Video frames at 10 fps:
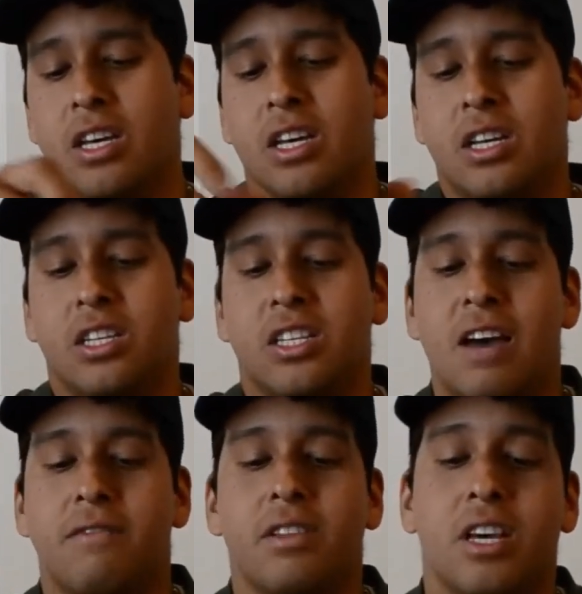just
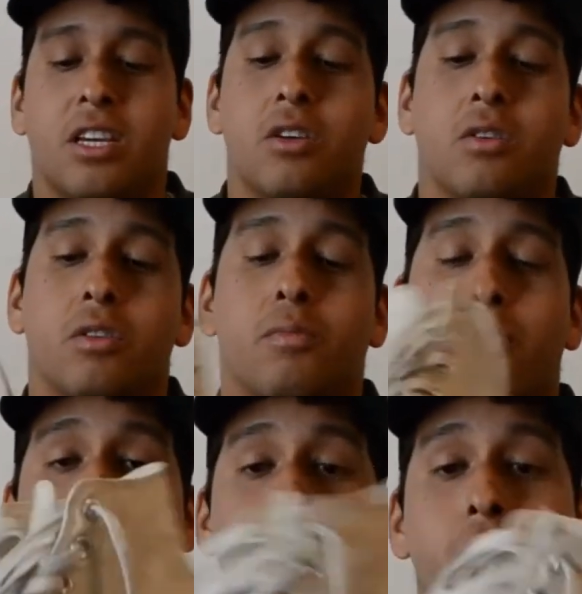having like, you know, the
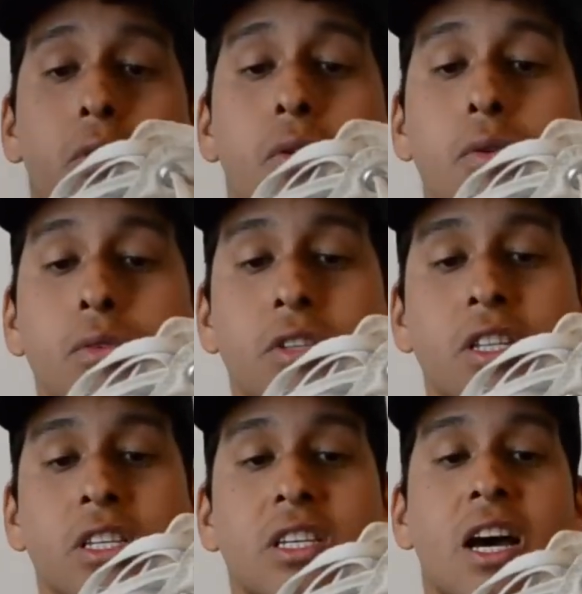peripheral holes on
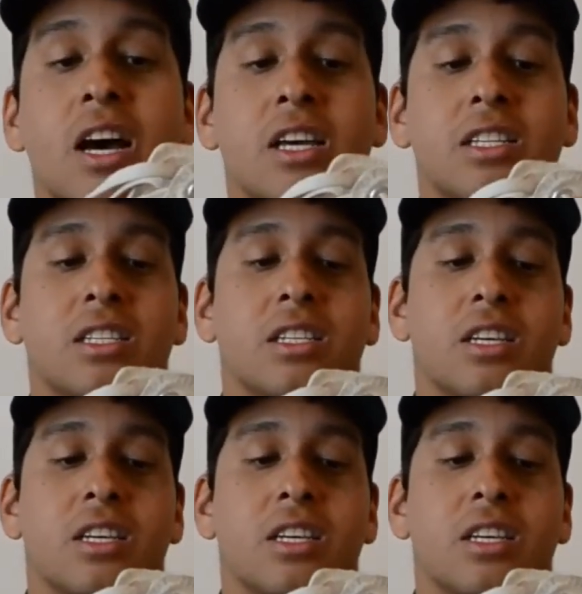the sides,